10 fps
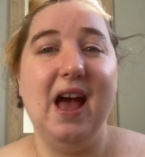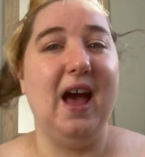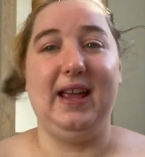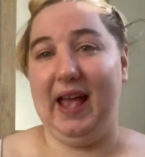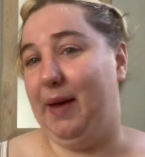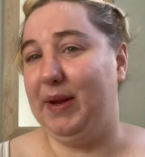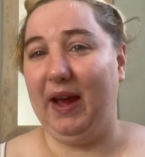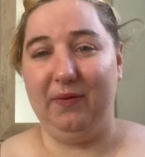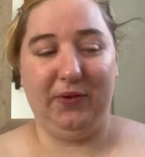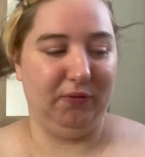I am an
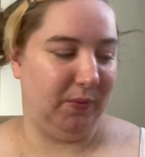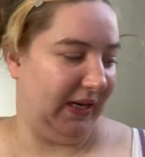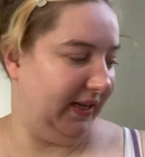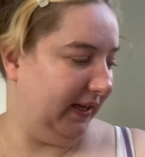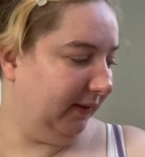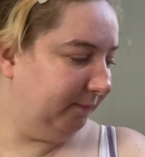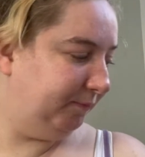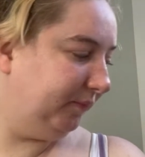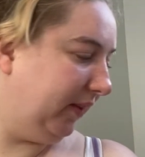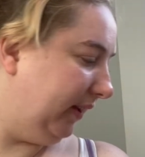outfit repeater
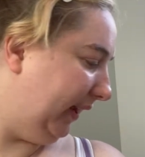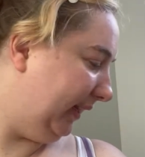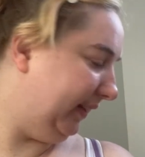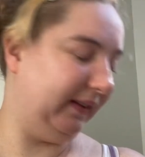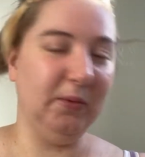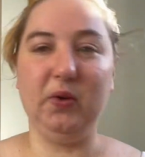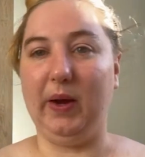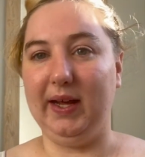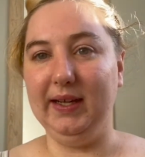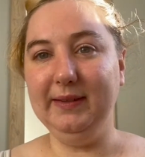like Lizzie
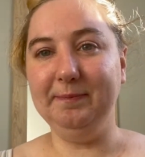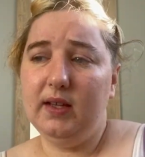McGuire.